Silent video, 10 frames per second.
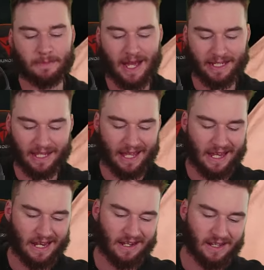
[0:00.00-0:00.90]
pack,
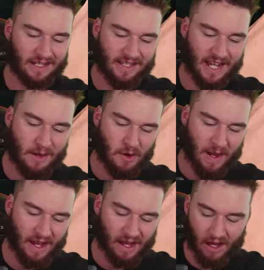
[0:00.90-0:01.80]
and I'd say we're
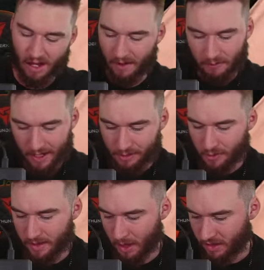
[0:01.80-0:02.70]
about halfway through
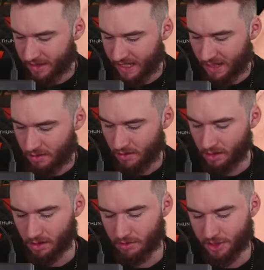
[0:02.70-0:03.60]
the box now.
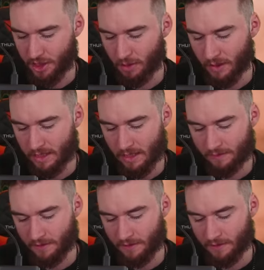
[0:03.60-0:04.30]
Close to it, if